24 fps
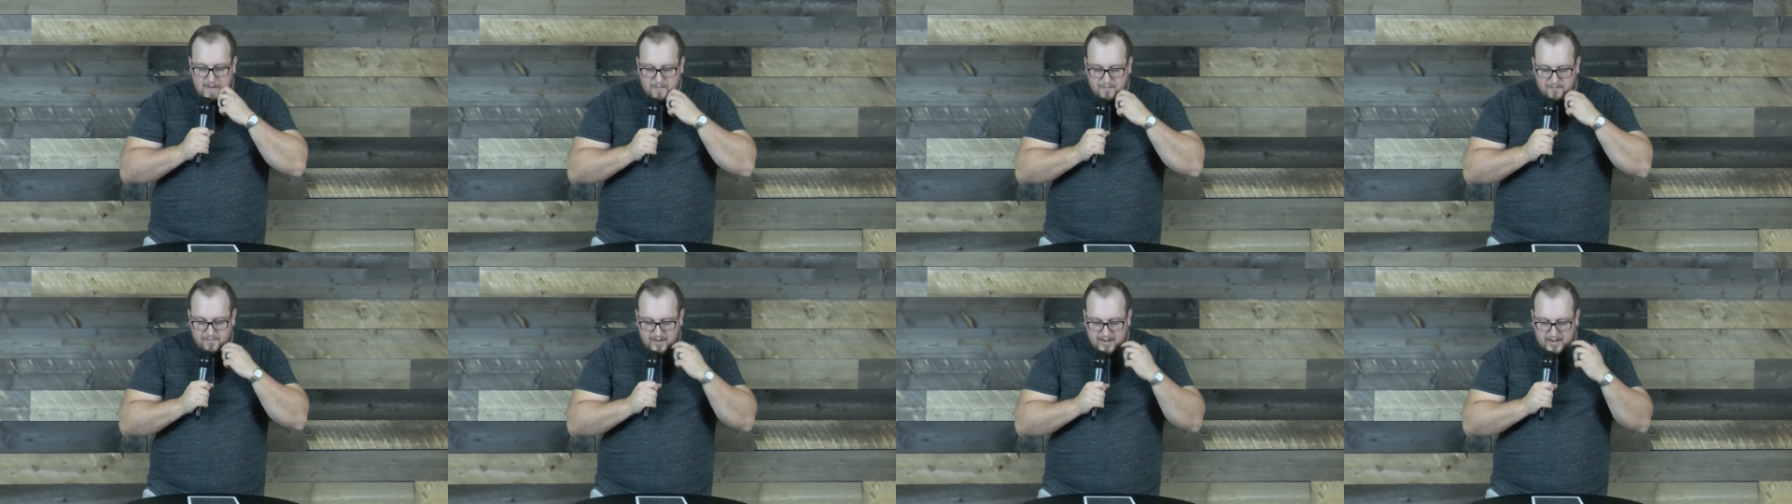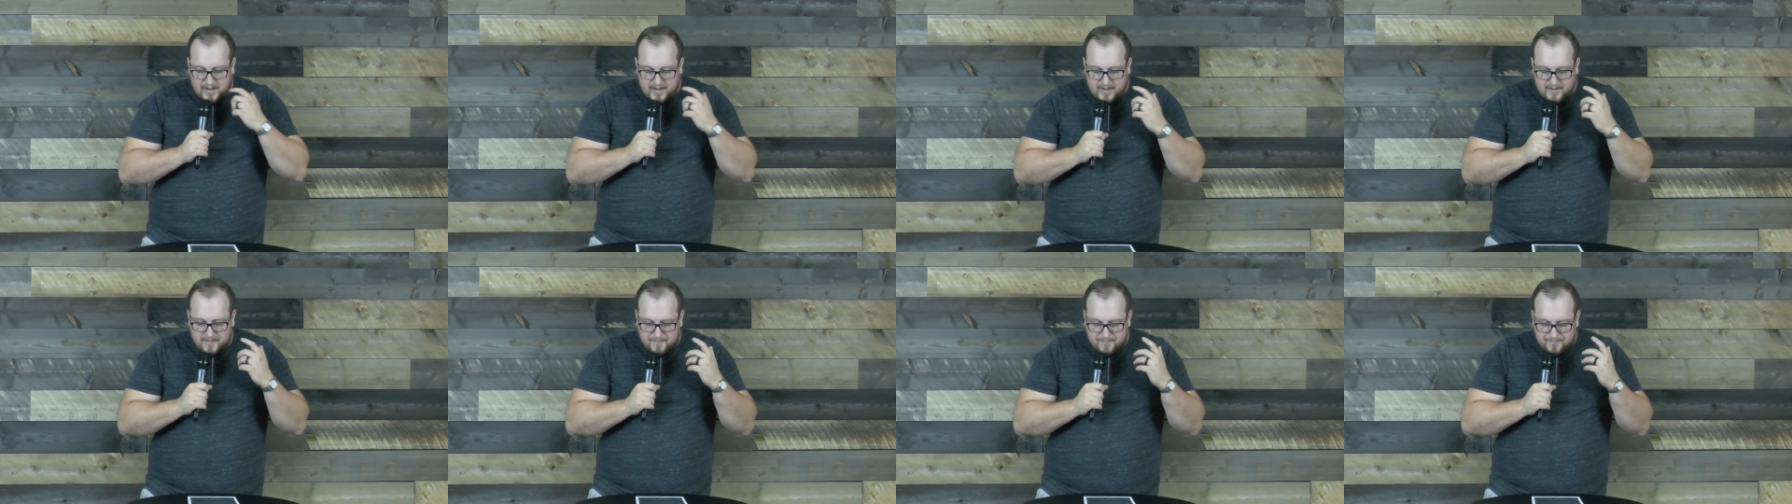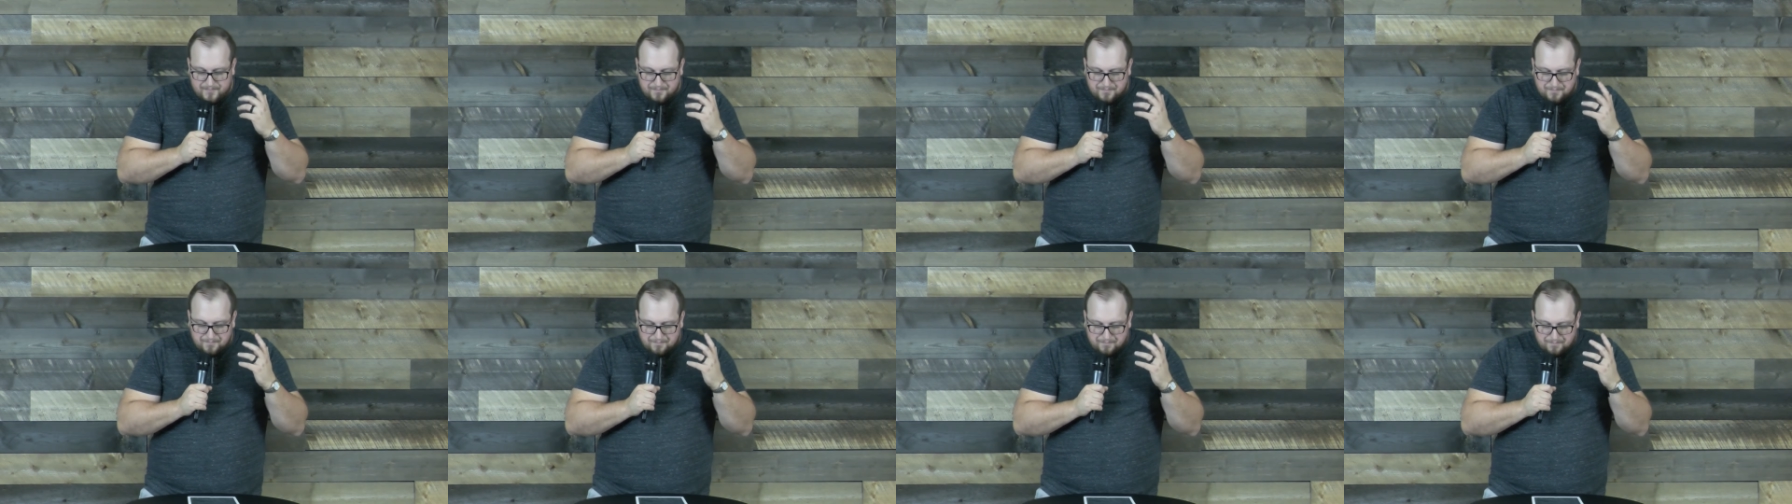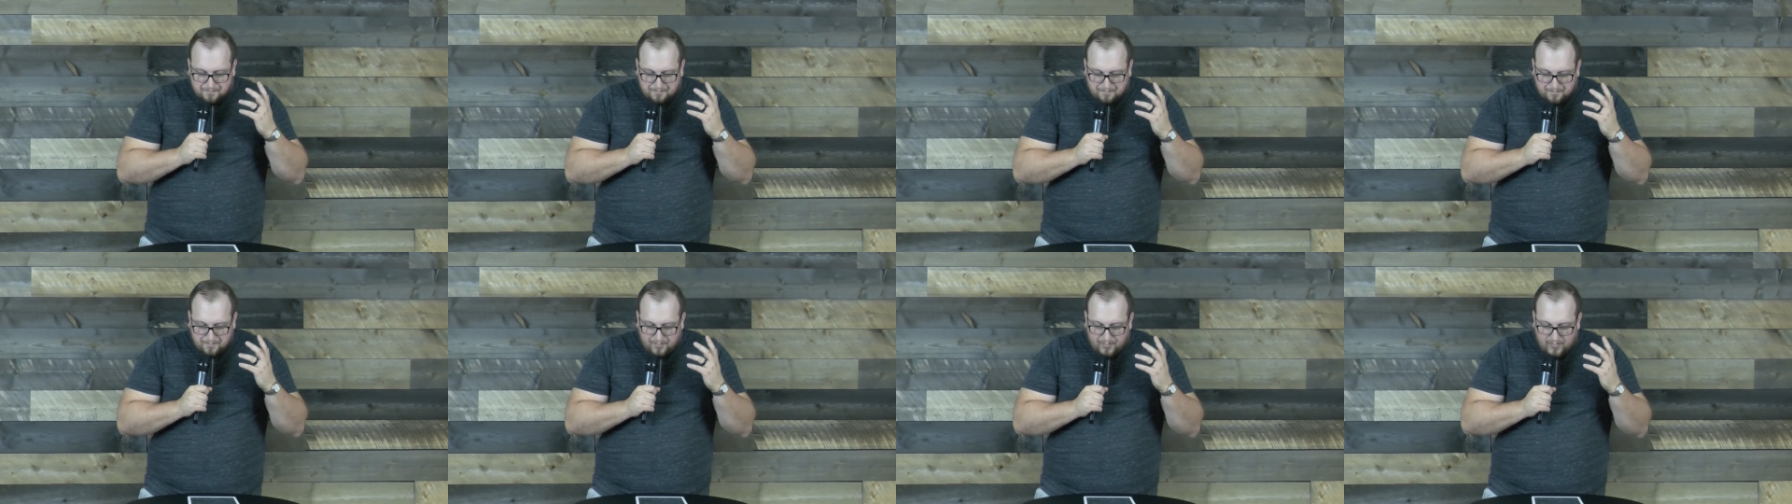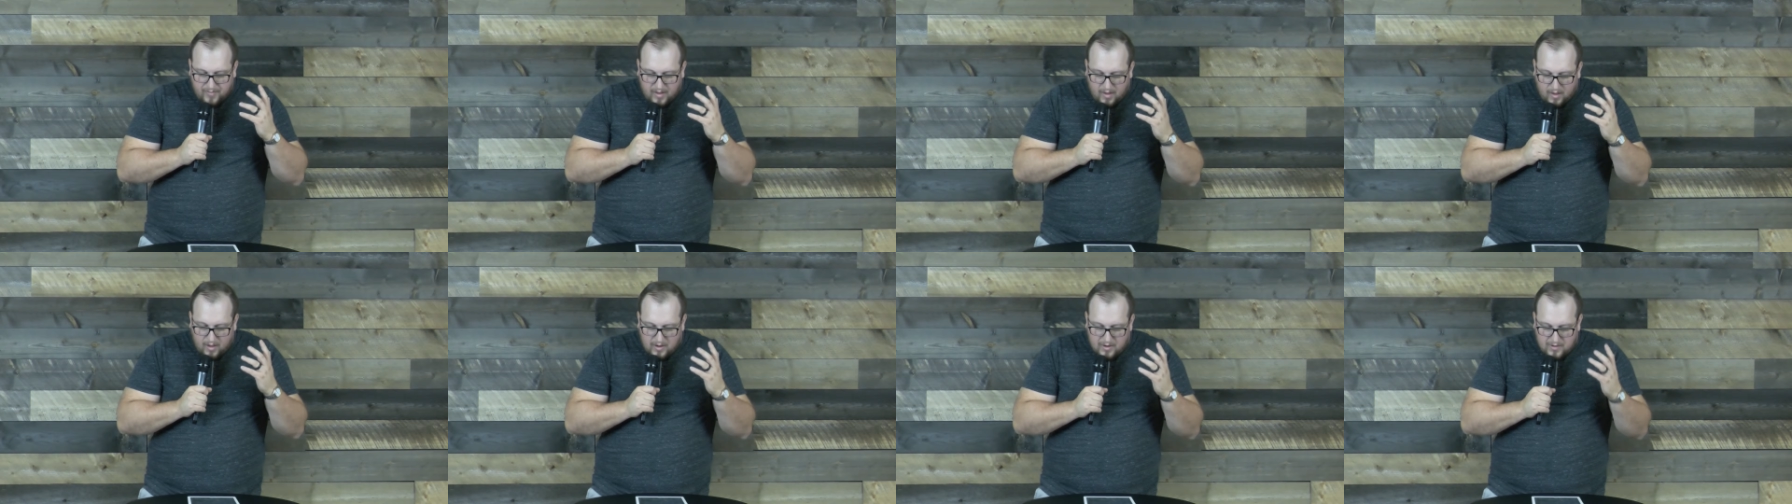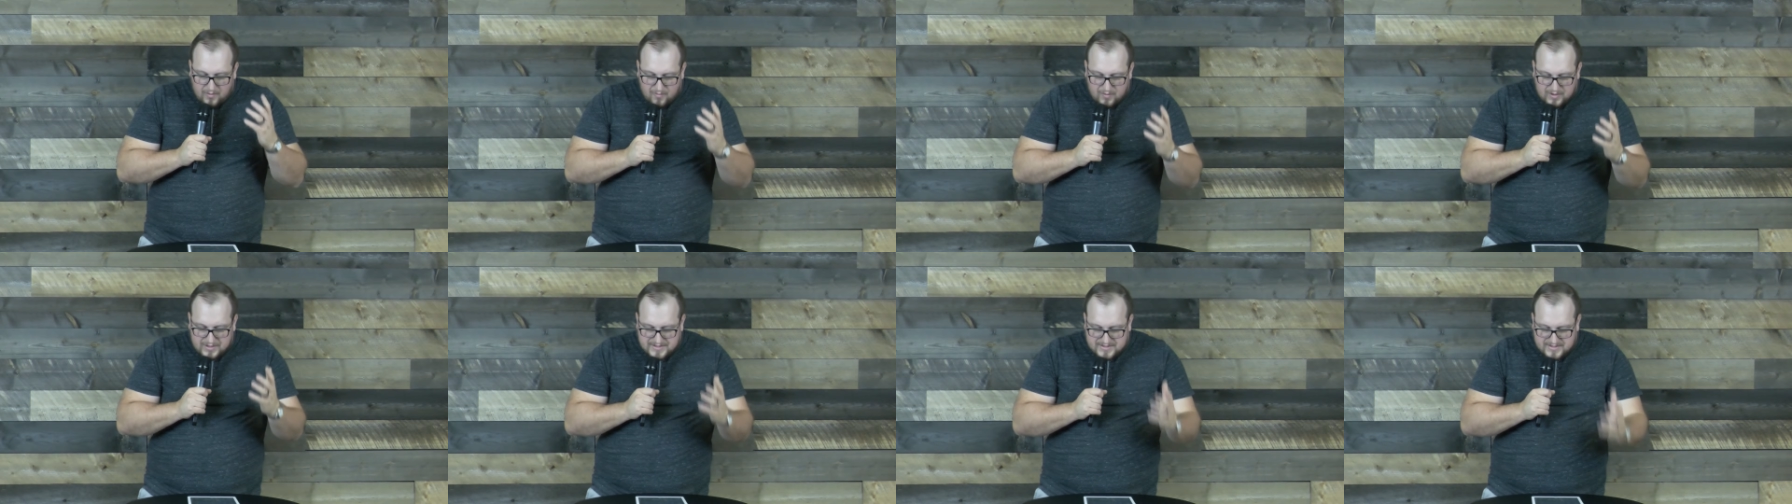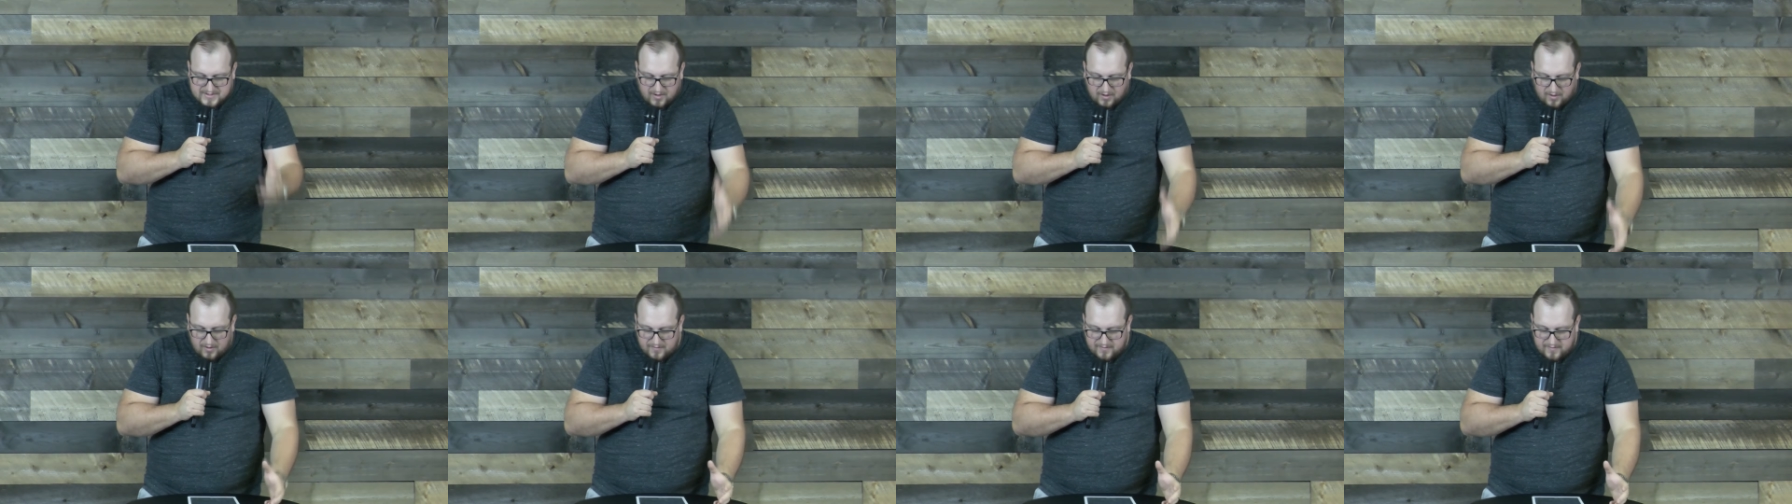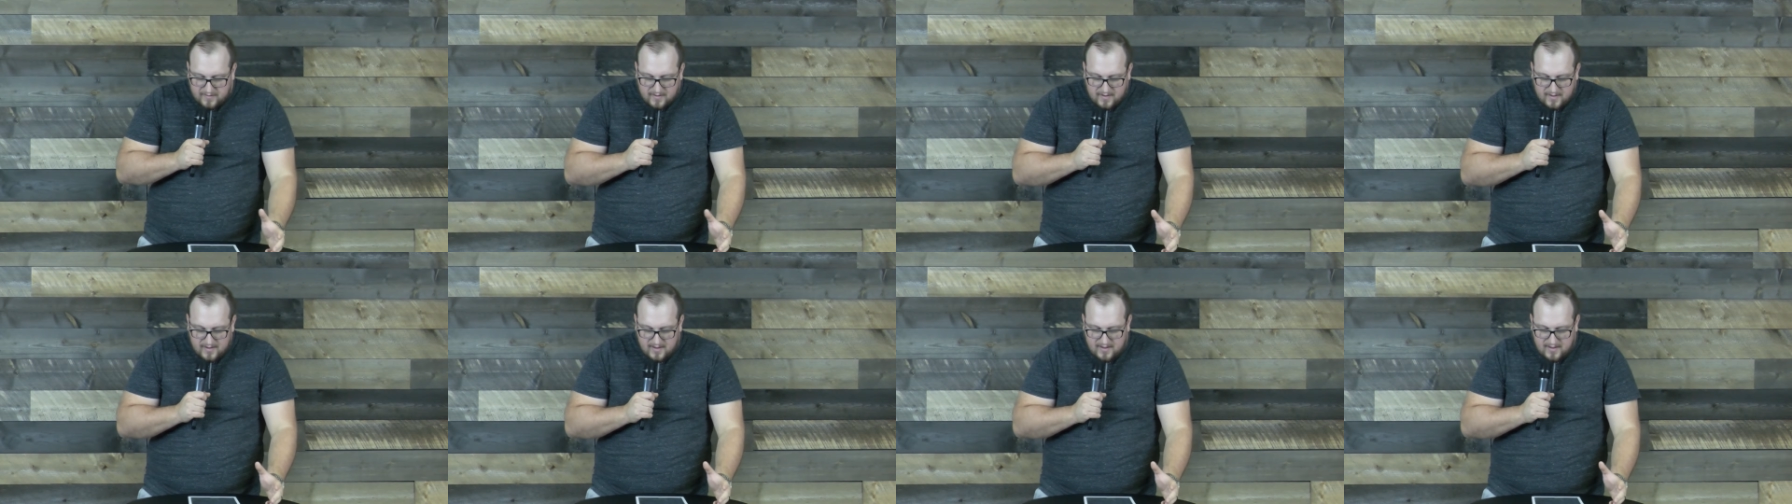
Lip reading: Meaning a result,